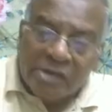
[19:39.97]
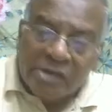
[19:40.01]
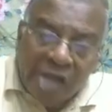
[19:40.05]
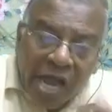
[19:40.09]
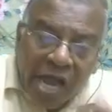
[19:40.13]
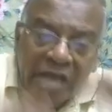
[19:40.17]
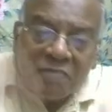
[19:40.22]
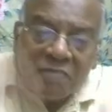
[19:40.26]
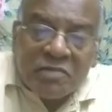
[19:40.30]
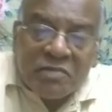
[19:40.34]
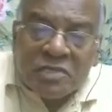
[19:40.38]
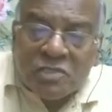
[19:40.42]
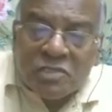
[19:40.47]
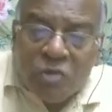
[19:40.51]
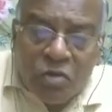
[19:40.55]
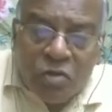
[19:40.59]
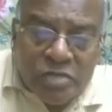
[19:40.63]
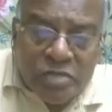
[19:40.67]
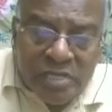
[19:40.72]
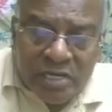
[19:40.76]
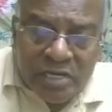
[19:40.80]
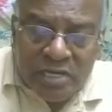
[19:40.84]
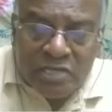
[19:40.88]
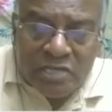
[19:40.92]
diverse
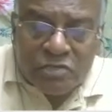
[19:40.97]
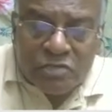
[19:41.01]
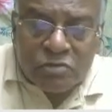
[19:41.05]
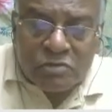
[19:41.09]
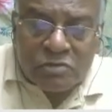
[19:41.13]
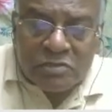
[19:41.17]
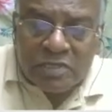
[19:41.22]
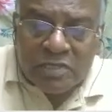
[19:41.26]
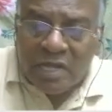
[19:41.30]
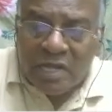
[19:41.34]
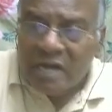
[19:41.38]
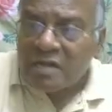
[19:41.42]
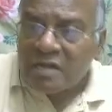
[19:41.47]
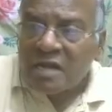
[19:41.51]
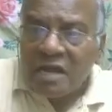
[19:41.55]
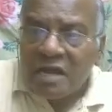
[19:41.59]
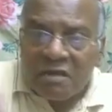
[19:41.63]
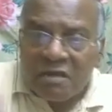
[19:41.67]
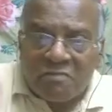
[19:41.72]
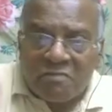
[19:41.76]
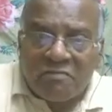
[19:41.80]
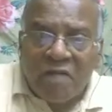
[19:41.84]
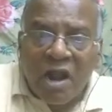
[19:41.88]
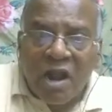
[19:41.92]
social issues, the
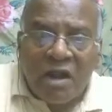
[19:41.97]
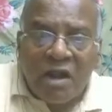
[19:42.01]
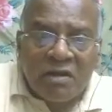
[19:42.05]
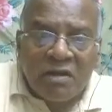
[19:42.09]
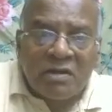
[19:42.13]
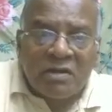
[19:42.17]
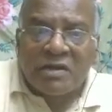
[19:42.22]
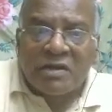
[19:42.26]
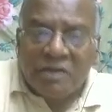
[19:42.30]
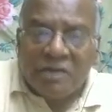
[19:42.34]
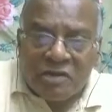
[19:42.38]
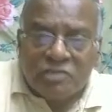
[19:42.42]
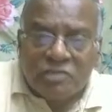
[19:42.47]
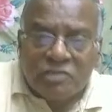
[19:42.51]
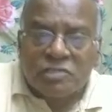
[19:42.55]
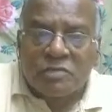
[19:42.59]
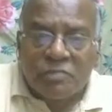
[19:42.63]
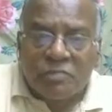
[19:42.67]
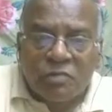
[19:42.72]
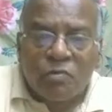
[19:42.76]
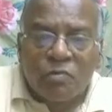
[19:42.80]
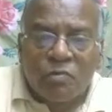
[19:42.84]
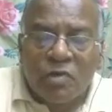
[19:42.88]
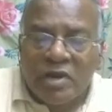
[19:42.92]
entire world needs
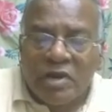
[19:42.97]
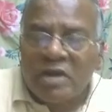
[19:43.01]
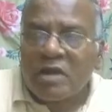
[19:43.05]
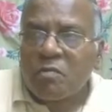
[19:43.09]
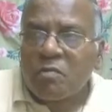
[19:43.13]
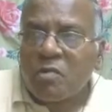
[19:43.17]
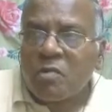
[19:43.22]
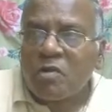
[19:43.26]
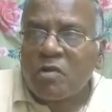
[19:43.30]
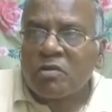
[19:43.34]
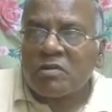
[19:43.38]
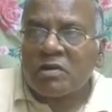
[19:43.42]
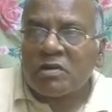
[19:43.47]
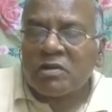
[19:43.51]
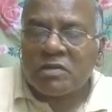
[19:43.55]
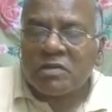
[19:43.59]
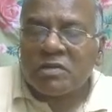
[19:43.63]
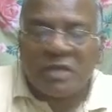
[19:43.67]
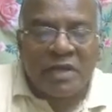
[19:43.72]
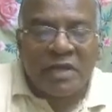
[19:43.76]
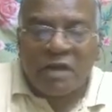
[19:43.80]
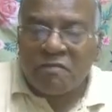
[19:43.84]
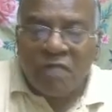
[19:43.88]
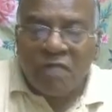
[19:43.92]
to be worried about.
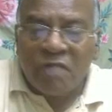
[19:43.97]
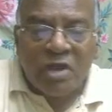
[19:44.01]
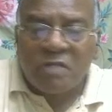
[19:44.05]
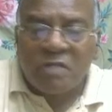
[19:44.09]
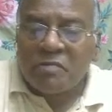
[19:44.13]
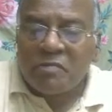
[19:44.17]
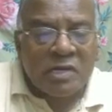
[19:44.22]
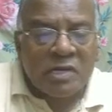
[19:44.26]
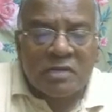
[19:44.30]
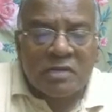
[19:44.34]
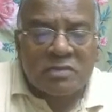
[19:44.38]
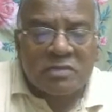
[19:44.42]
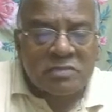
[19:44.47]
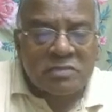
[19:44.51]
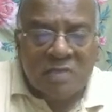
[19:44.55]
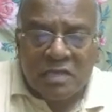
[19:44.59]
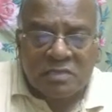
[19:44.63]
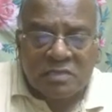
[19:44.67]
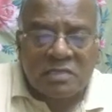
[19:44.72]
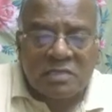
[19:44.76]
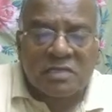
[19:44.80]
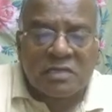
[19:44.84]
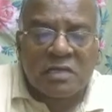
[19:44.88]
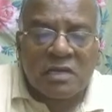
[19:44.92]
The environment is
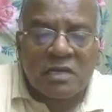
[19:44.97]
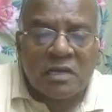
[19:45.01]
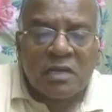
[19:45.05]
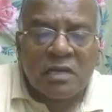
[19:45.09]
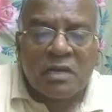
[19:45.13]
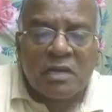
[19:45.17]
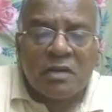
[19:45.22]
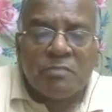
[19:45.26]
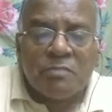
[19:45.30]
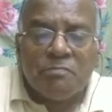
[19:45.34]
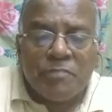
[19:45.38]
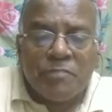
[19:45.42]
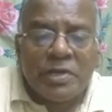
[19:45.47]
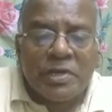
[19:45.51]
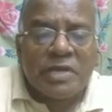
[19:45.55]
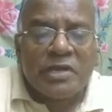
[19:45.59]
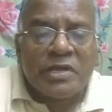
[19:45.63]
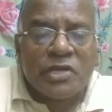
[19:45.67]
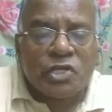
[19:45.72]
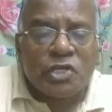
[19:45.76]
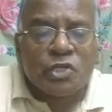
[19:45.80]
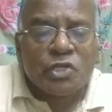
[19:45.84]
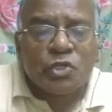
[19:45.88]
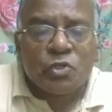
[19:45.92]
such a big
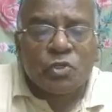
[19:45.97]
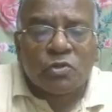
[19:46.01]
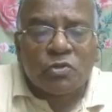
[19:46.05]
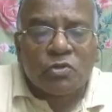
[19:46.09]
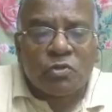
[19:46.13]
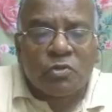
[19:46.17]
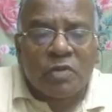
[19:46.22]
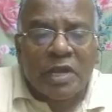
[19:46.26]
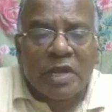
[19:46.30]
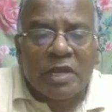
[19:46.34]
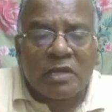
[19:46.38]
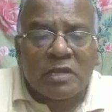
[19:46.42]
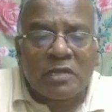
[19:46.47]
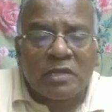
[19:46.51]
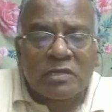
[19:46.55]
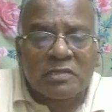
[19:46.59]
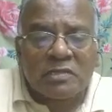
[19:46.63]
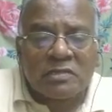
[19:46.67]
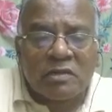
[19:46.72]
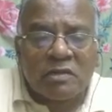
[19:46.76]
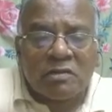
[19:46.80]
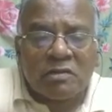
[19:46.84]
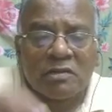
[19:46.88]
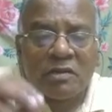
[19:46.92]
issue today.
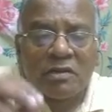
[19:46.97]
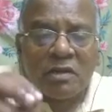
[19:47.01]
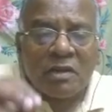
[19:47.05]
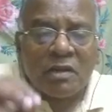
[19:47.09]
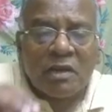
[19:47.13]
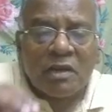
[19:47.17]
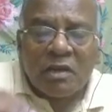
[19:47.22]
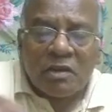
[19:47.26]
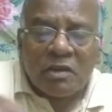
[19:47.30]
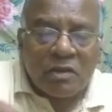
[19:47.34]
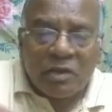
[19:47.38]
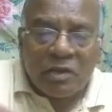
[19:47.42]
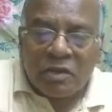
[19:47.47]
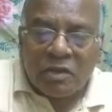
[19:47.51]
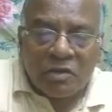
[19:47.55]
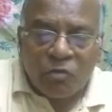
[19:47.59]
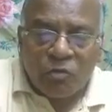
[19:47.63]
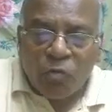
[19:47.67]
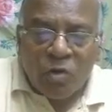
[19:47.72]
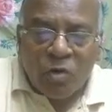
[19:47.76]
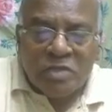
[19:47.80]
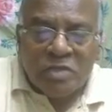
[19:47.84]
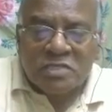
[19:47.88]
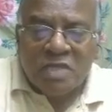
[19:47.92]
Say,
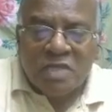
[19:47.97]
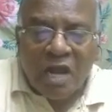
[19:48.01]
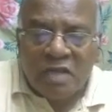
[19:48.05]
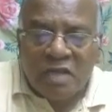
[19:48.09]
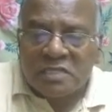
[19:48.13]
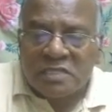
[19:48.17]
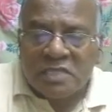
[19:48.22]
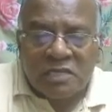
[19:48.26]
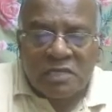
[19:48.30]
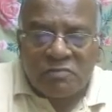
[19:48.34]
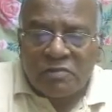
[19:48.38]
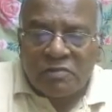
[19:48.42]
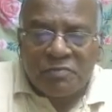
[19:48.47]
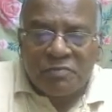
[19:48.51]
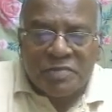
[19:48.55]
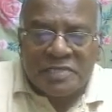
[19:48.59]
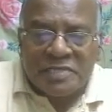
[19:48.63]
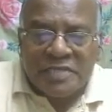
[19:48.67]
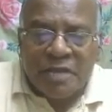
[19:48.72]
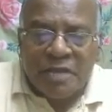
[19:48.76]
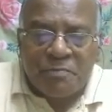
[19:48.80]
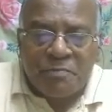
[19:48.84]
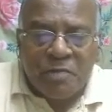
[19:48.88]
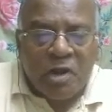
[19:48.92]
once culture will be
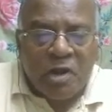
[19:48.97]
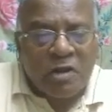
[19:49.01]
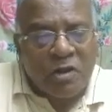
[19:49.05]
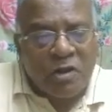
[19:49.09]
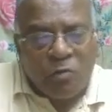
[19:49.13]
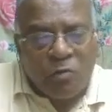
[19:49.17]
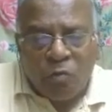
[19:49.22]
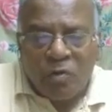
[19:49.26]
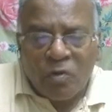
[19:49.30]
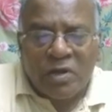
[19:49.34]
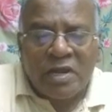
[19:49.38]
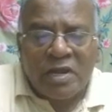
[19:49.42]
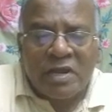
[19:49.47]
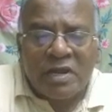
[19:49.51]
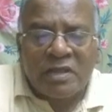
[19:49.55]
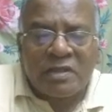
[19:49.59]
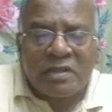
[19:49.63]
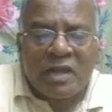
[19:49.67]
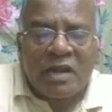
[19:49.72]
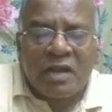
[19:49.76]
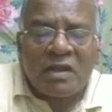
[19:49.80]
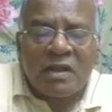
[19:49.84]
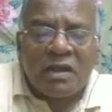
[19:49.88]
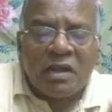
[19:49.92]
safeguarded, only
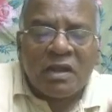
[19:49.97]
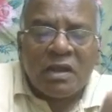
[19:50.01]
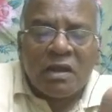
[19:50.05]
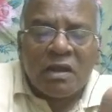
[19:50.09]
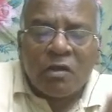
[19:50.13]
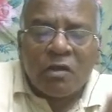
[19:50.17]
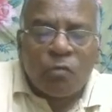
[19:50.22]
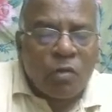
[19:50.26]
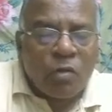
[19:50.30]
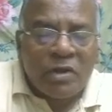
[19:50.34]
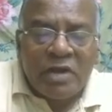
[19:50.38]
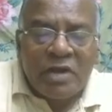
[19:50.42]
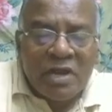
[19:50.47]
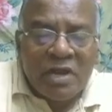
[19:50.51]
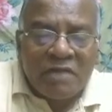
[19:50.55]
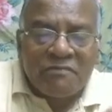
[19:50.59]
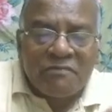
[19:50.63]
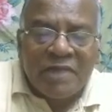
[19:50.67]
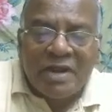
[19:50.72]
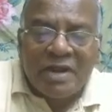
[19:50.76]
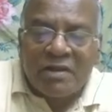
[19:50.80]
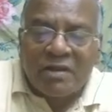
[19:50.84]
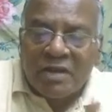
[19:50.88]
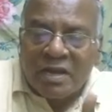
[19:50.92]
then only
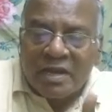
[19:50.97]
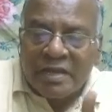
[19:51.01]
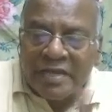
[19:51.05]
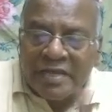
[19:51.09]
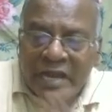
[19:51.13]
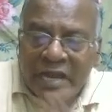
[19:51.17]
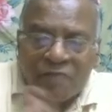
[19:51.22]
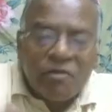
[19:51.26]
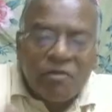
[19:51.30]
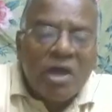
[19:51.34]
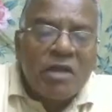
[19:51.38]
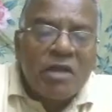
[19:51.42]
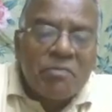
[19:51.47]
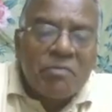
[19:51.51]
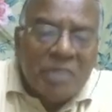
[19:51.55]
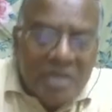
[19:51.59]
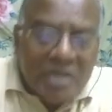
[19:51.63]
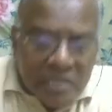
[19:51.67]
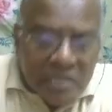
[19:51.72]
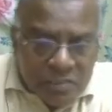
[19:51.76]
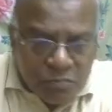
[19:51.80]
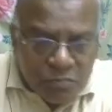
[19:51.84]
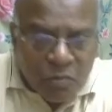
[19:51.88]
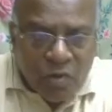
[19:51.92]
when
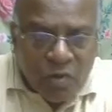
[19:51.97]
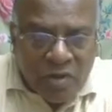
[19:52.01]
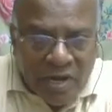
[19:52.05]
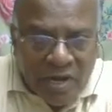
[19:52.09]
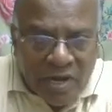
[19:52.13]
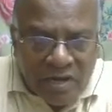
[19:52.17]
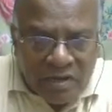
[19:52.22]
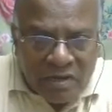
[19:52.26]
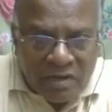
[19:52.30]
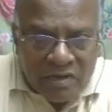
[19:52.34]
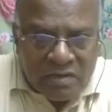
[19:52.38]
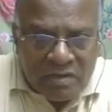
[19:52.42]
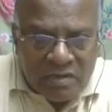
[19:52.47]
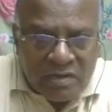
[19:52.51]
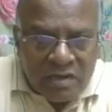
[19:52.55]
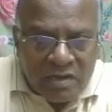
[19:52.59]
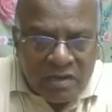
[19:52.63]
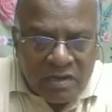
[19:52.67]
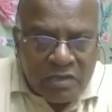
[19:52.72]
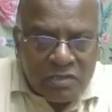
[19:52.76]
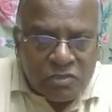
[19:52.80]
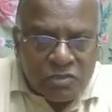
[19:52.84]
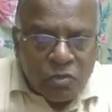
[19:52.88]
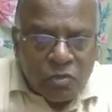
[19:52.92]
environment is protected.
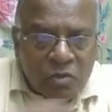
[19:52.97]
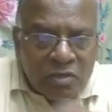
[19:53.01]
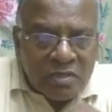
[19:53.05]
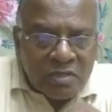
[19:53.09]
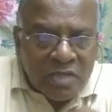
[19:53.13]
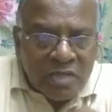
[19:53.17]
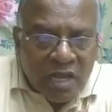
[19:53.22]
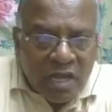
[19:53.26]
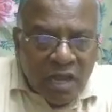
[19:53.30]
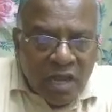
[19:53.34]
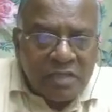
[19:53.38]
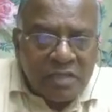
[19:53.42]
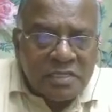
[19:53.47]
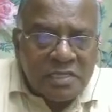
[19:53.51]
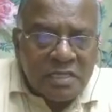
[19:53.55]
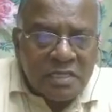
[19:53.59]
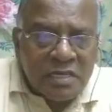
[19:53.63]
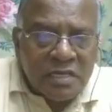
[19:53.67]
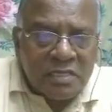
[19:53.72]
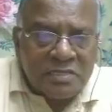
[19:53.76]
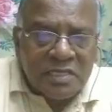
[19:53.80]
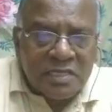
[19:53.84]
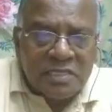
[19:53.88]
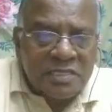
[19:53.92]
So the
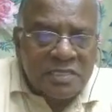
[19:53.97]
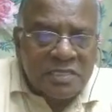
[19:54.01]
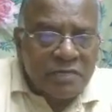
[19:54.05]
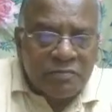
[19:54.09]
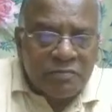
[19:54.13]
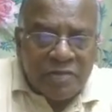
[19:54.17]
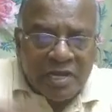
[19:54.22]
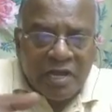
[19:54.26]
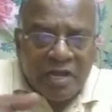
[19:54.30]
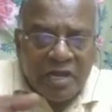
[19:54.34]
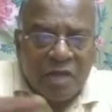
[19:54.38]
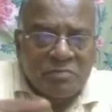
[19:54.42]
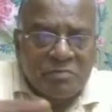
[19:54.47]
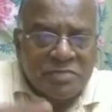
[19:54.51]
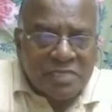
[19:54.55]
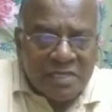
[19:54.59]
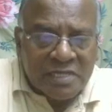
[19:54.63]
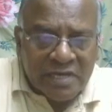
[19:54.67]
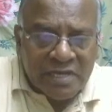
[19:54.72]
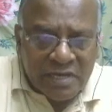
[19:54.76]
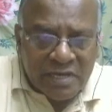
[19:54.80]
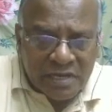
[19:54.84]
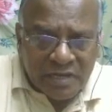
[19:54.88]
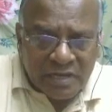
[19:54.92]
cultural sensitivity comes
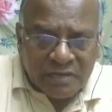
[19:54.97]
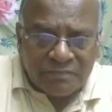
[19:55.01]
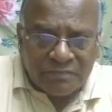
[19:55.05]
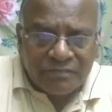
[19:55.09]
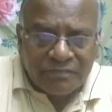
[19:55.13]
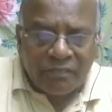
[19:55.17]
in here.